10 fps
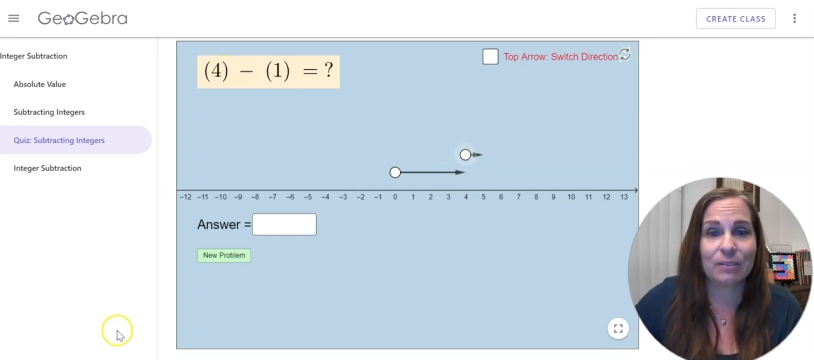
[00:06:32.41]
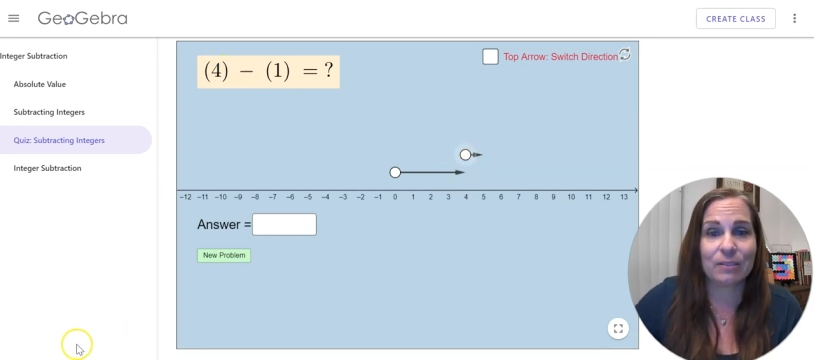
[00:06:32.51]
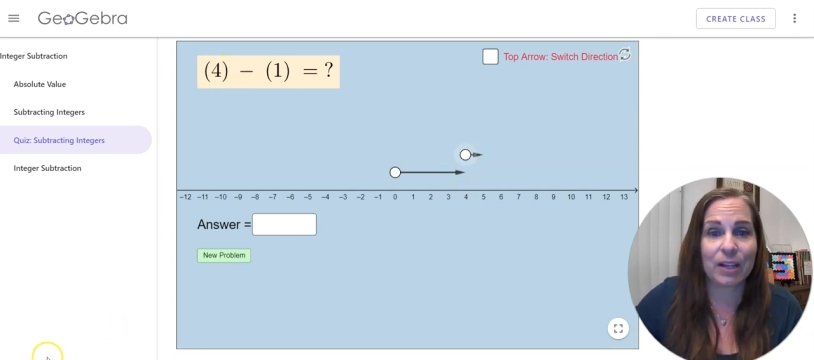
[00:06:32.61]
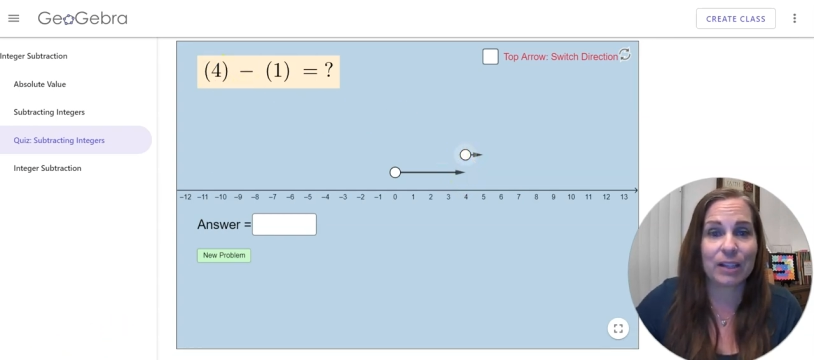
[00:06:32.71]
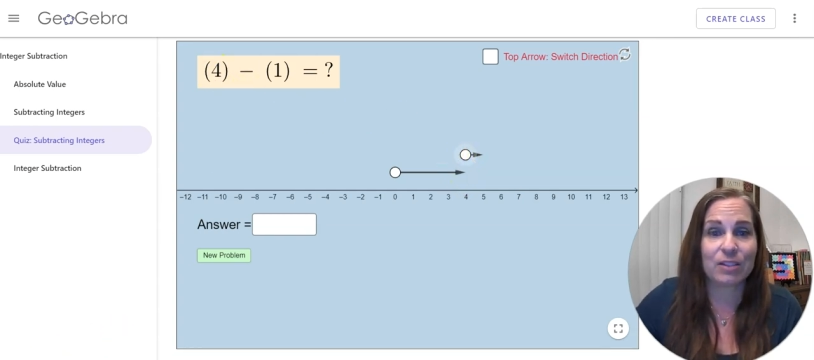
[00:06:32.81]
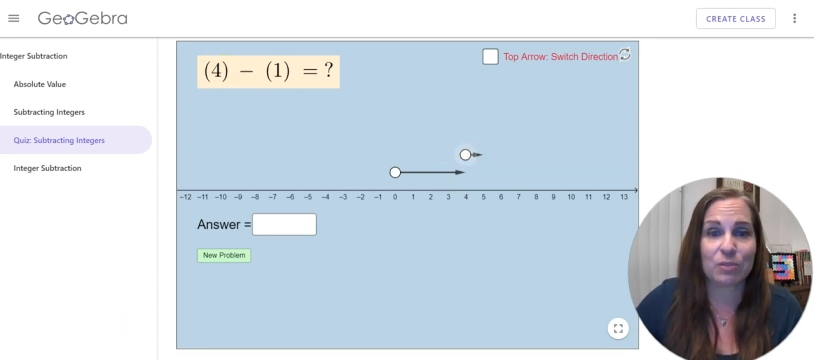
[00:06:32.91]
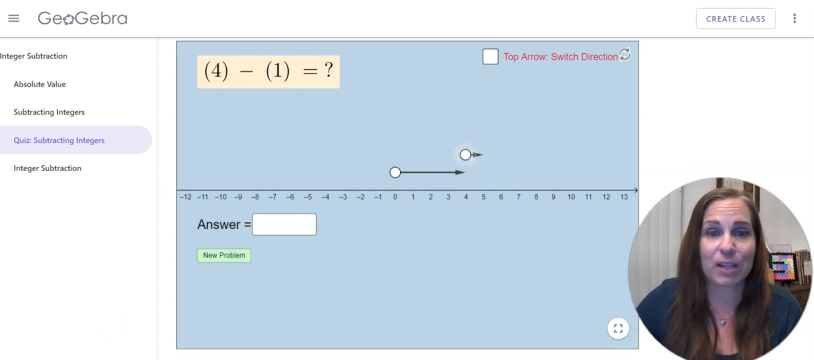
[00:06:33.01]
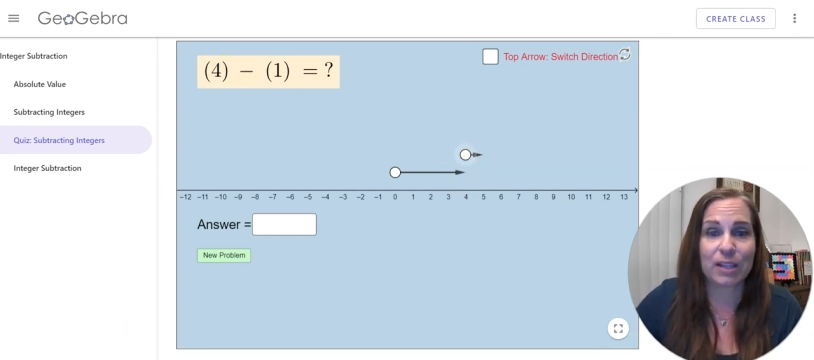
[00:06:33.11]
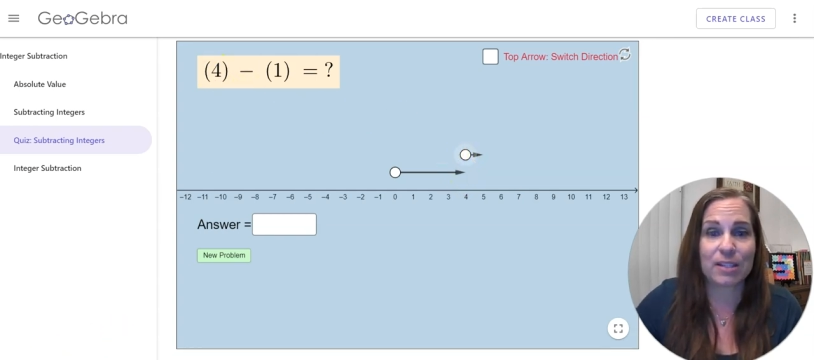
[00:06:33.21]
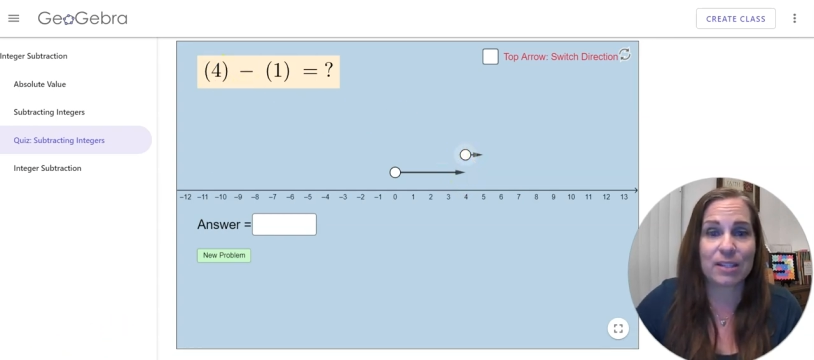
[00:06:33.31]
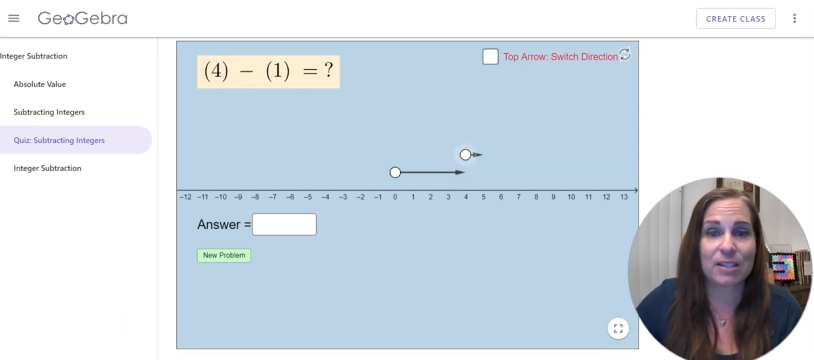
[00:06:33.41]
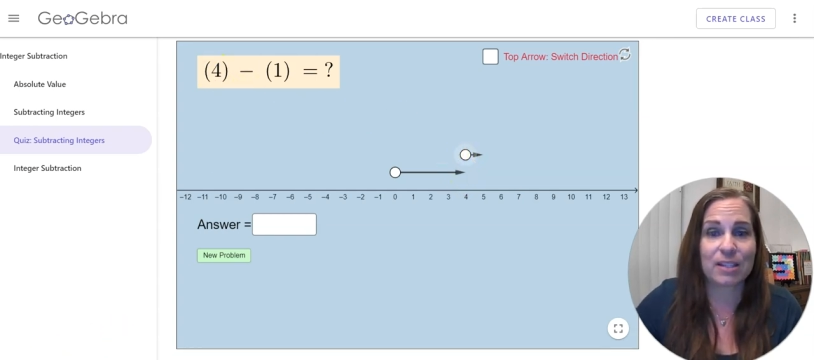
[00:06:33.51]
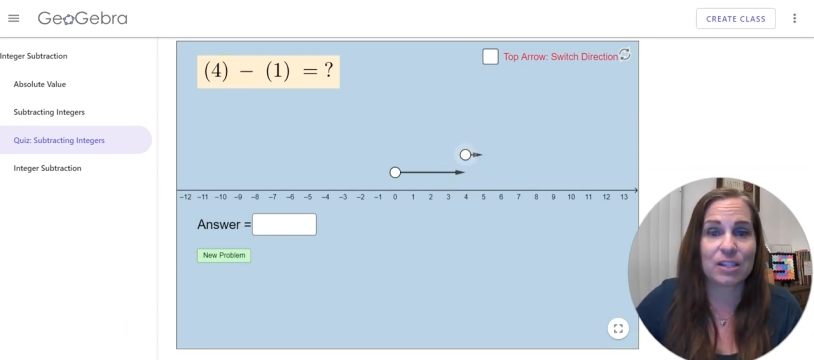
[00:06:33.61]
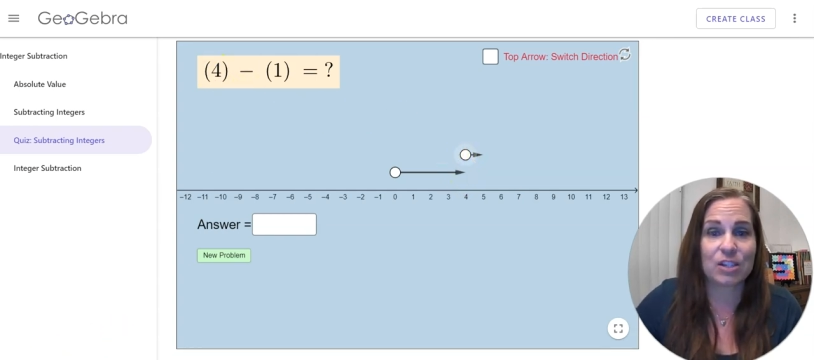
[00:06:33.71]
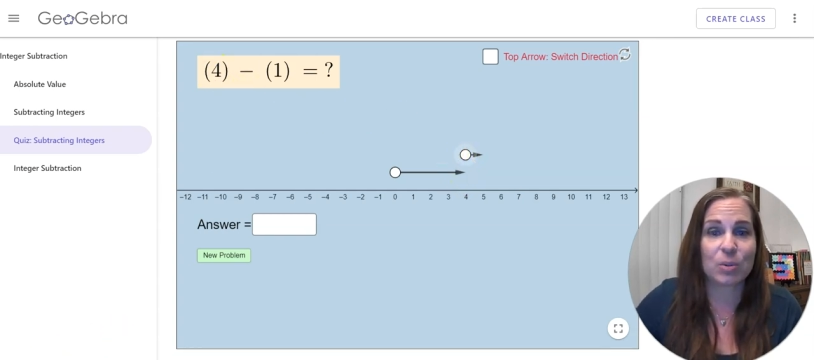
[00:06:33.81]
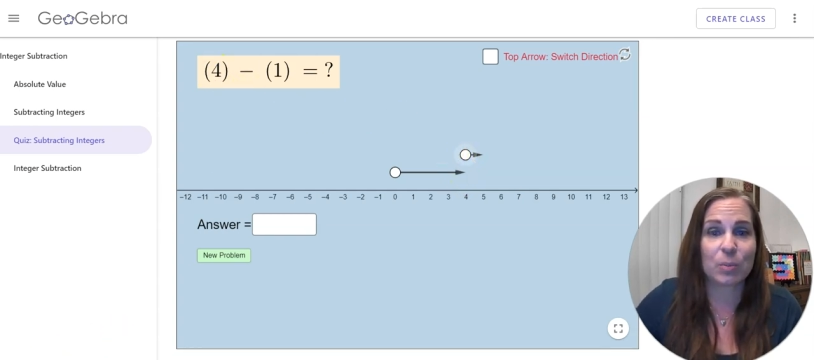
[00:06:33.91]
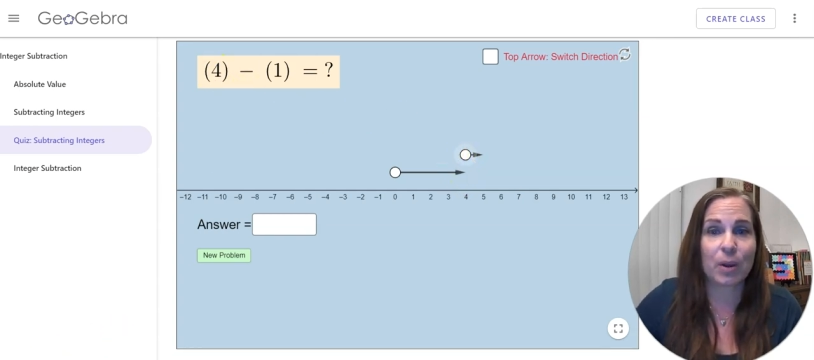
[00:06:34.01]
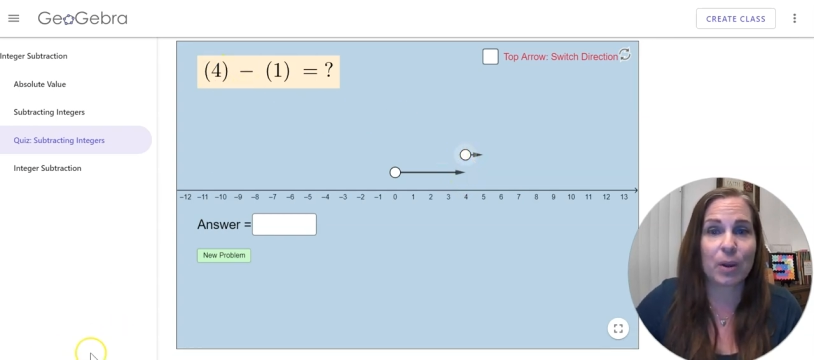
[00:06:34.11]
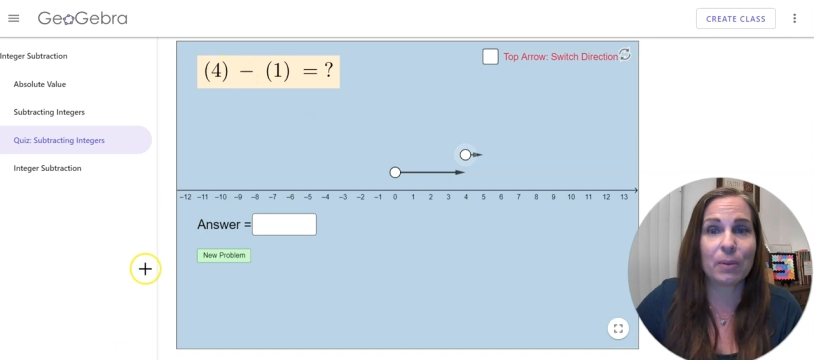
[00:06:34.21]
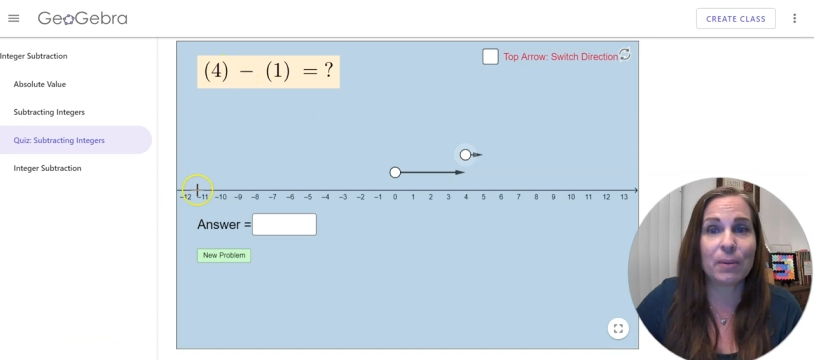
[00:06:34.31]
right, let's write this as an addition
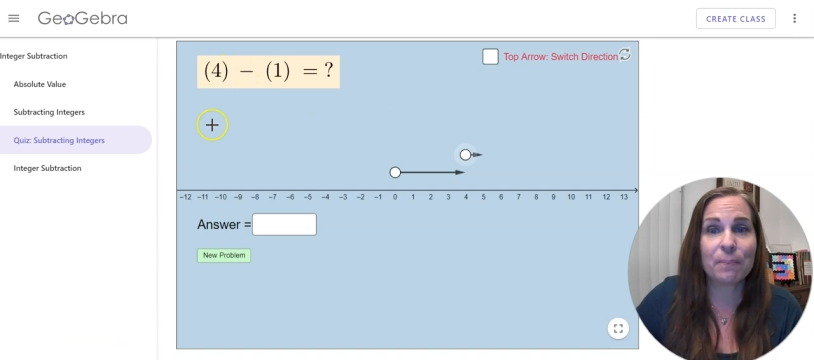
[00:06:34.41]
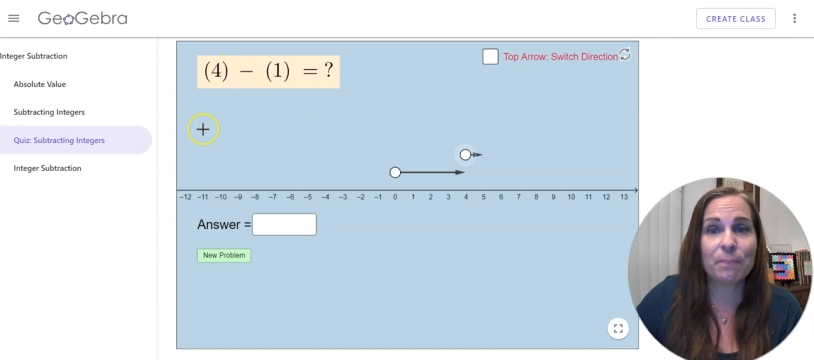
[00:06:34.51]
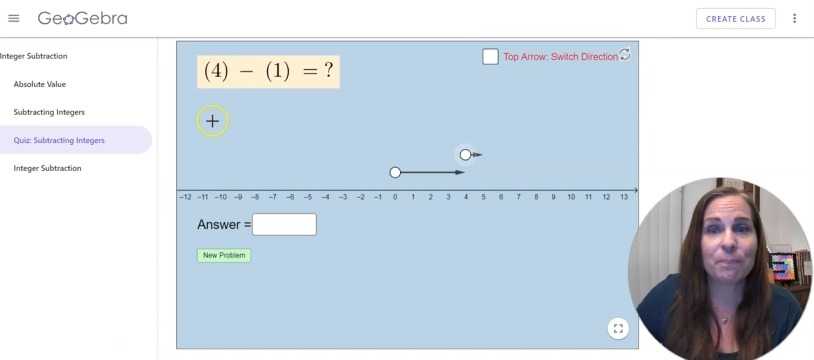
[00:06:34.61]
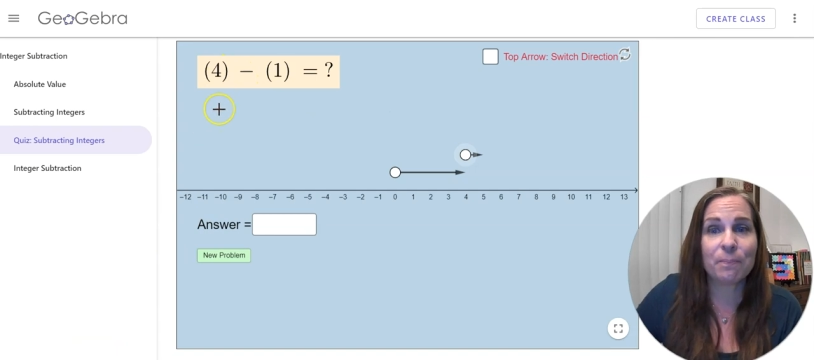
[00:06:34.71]
problem.